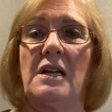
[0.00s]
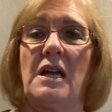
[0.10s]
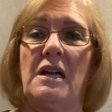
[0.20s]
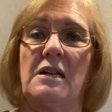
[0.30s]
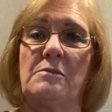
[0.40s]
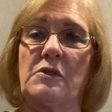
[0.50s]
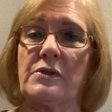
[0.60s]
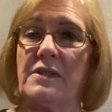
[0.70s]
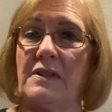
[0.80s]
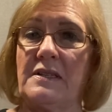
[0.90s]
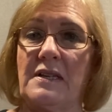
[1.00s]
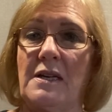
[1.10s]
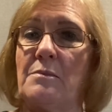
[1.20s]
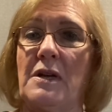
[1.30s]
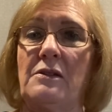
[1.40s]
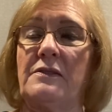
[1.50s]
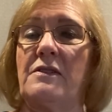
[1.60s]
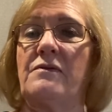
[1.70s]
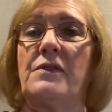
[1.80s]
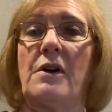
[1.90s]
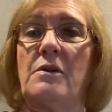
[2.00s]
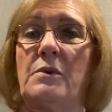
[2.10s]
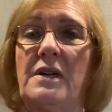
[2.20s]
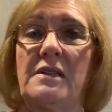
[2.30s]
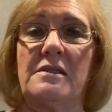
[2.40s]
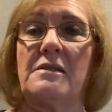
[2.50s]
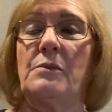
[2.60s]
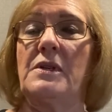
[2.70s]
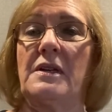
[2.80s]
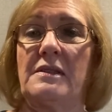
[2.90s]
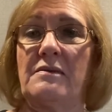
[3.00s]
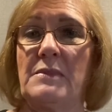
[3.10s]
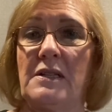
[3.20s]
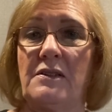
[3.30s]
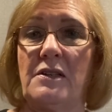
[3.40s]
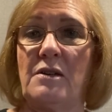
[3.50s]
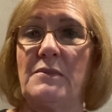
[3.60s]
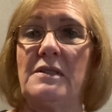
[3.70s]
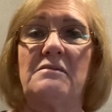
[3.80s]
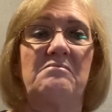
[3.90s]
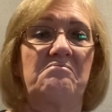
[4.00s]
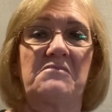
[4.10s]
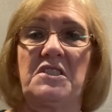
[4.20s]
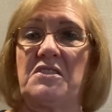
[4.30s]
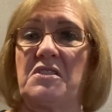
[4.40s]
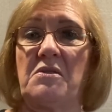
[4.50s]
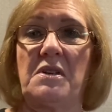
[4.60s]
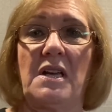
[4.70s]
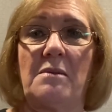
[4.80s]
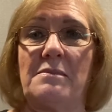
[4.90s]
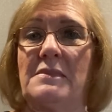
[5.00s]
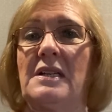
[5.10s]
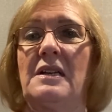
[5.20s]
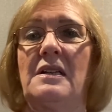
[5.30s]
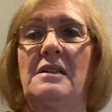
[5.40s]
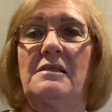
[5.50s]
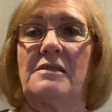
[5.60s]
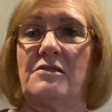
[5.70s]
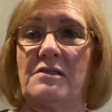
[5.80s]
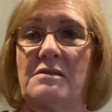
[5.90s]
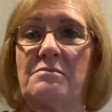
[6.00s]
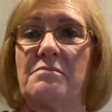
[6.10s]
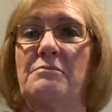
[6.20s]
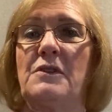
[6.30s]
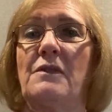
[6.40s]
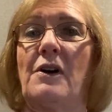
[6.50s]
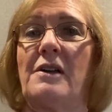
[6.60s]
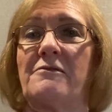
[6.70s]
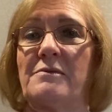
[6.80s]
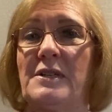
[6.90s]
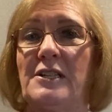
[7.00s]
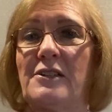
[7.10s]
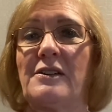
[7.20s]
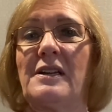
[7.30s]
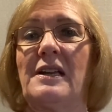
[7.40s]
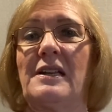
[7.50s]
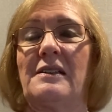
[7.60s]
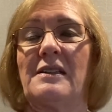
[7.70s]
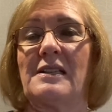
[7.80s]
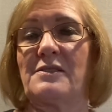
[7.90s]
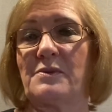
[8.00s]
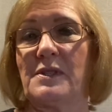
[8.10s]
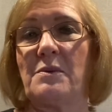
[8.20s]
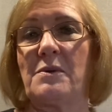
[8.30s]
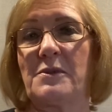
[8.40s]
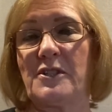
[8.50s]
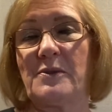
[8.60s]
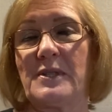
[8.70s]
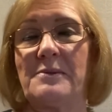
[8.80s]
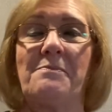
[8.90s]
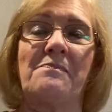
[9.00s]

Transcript: Of course, at that time, my only thought was, we got the melanoma, just sew it up. Let's just move on from here. And that's really what we're doing.